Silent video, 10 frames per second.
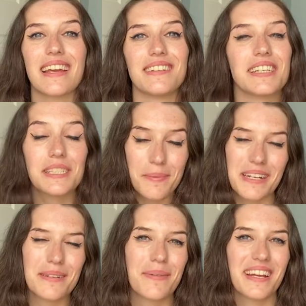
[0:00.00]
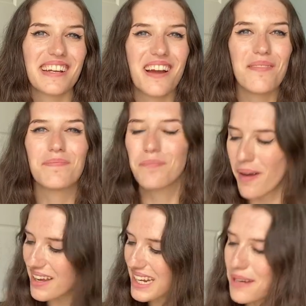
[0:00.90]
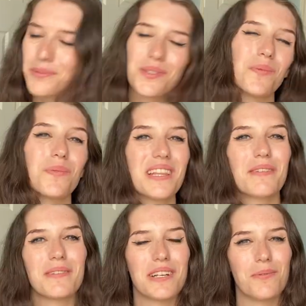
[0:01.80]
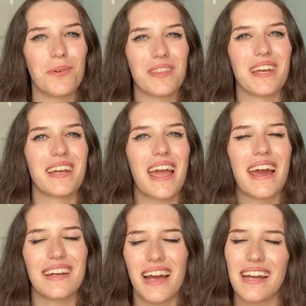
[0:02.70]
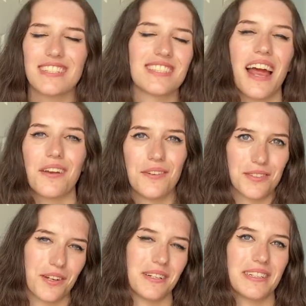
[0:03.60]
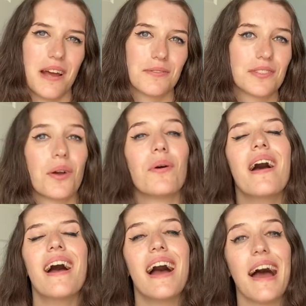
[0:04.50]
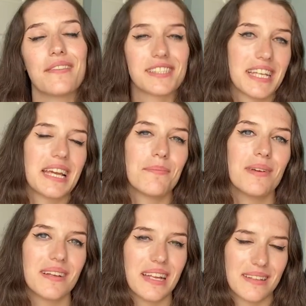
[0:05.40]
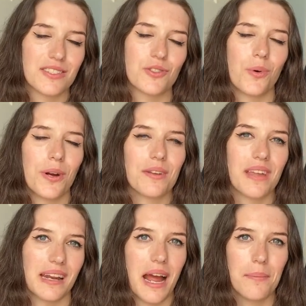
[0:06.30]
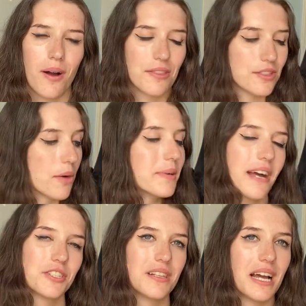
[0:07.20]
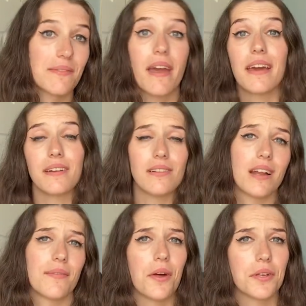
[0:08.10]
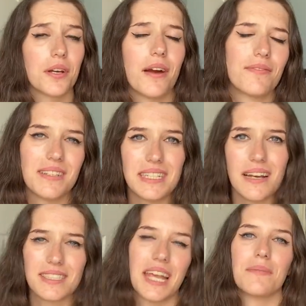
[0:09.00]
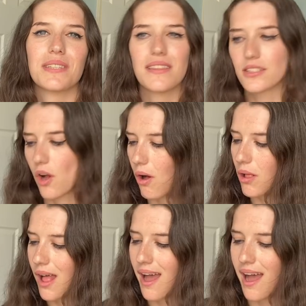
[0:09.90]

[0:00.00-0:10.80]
anticipated picking up, but it was a really, really cool thing and I couldn't turn it down. So at the same store that I bought the Tomodachi Life and a lot of other of the DS games in this haul,